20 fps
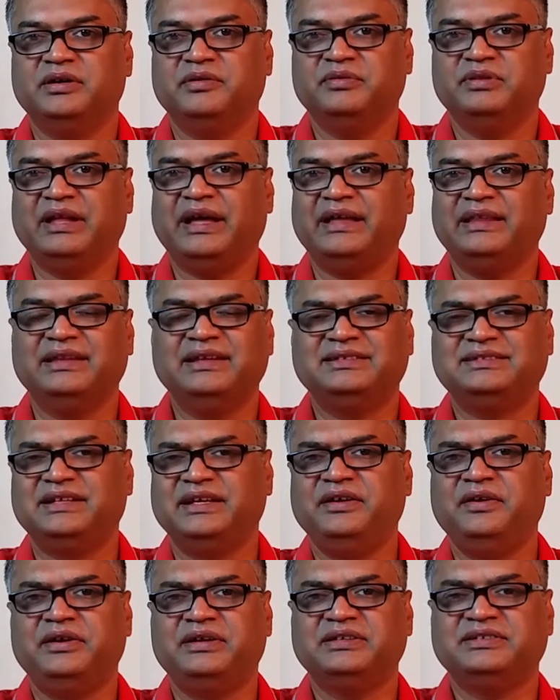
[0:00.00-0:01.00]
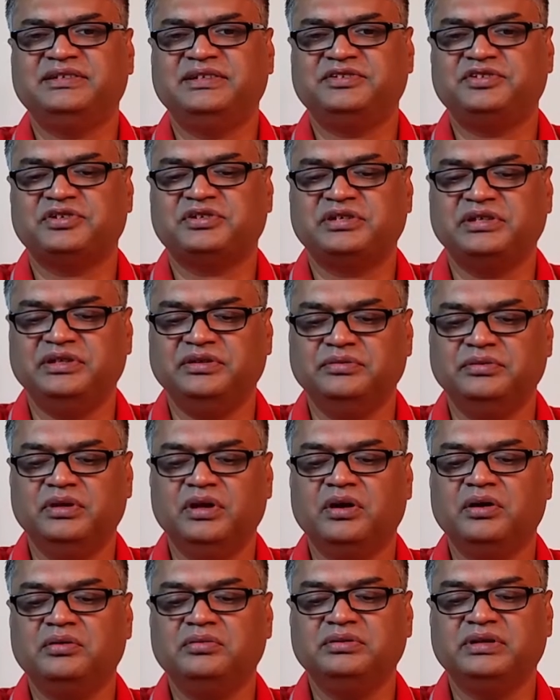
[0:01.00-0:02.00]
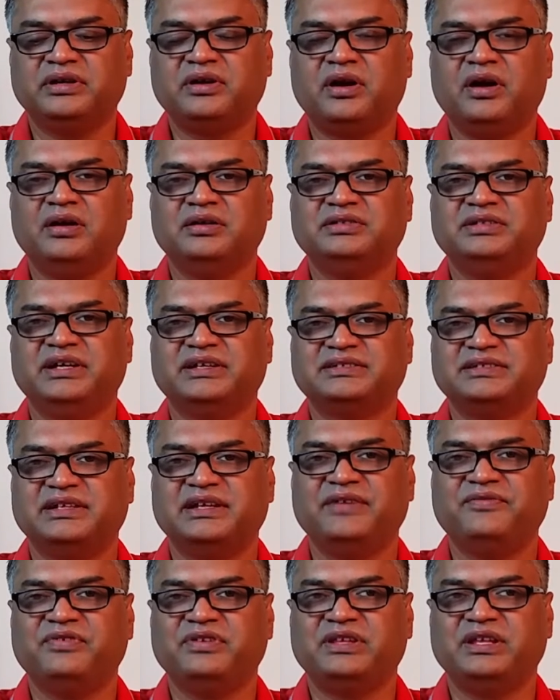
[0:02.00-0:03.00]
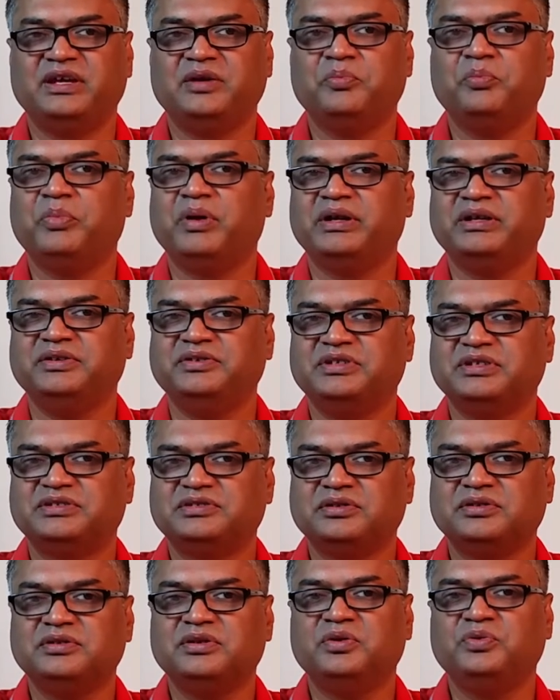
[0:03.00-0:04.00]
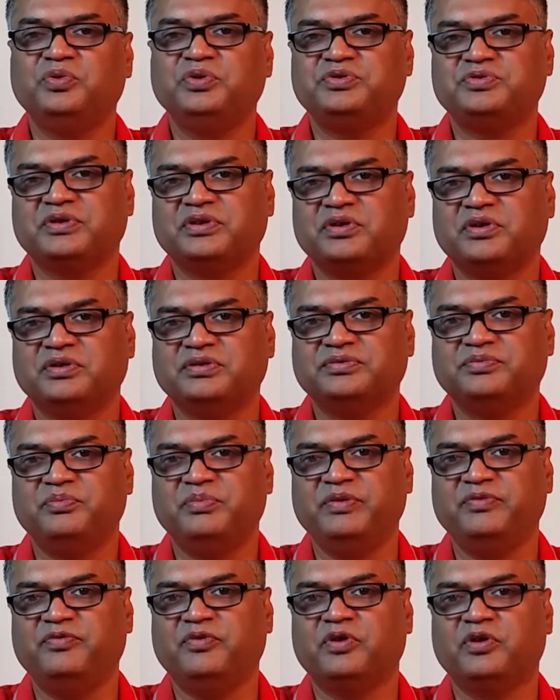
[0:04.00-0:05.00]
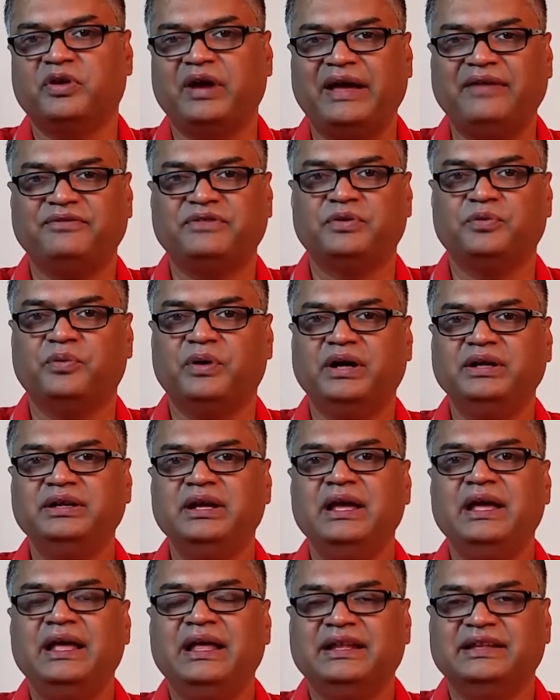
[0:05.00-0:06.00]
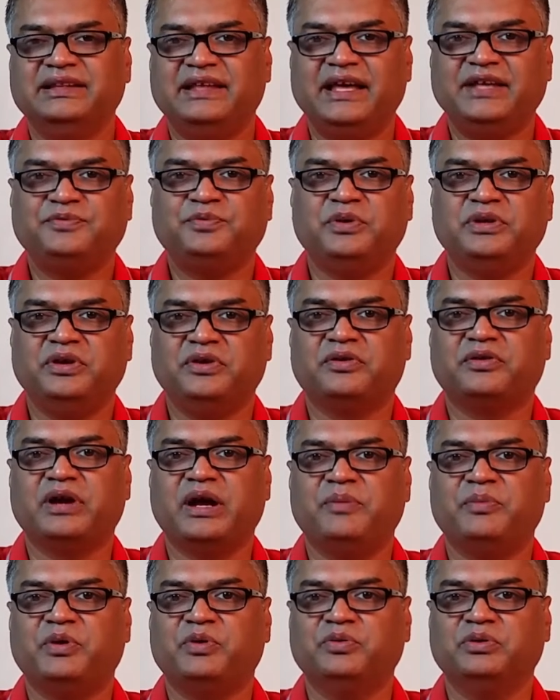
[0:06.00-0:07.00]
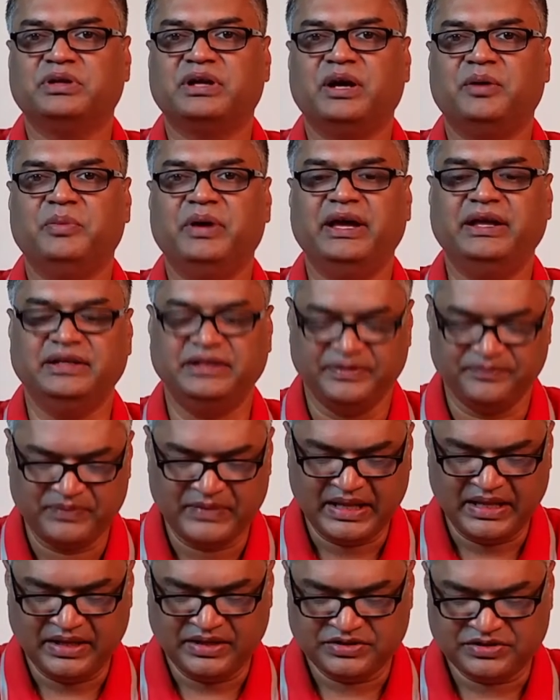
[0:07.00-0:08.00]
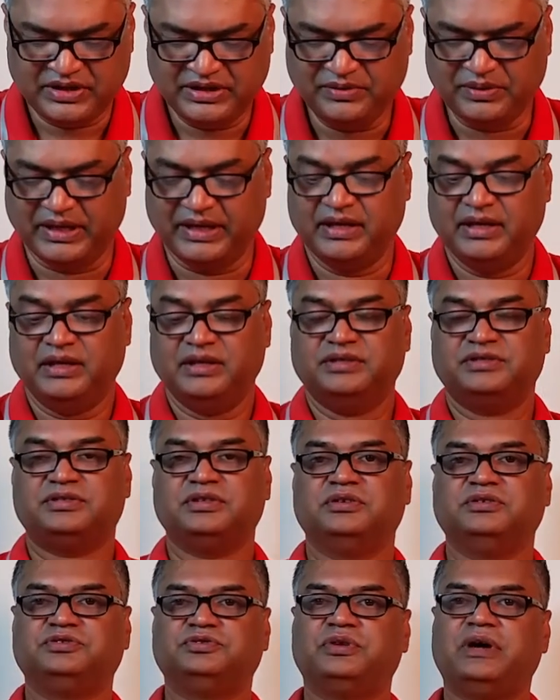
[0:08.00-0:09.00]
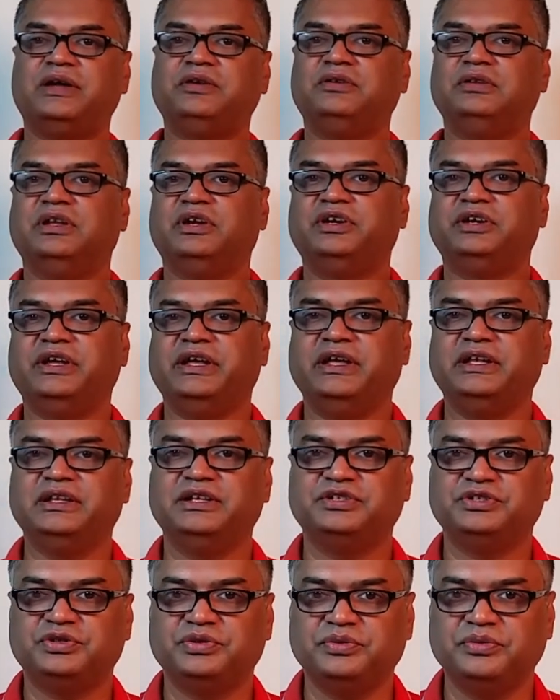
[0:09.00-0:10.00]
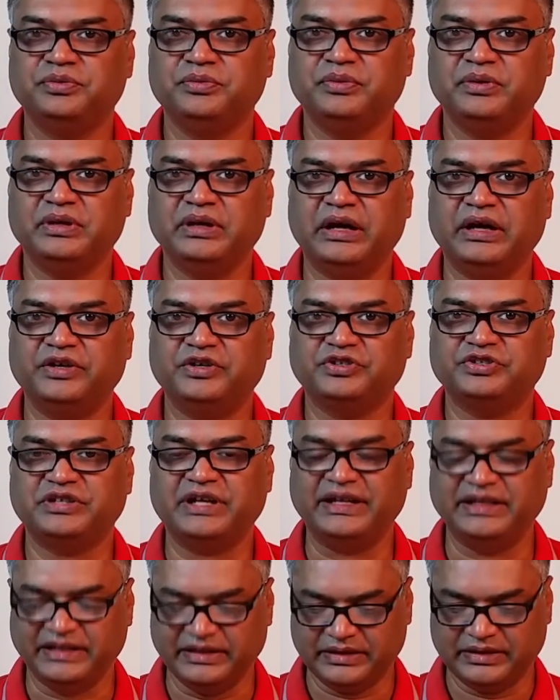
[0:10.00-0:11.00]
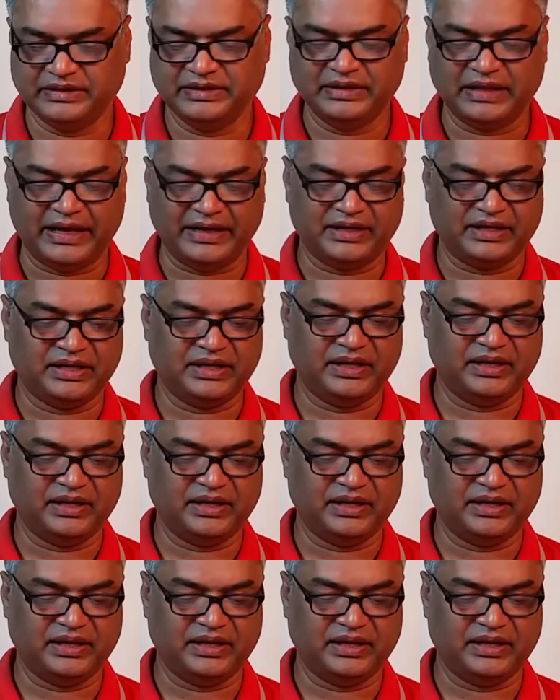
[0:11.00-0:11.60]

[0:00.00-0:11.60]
like, let's say you're in a situation, you know the context and everything, but you just don't know which one goes before or after what. That's when your grammar will come handy. So anyway, so try to learn English through understanding, like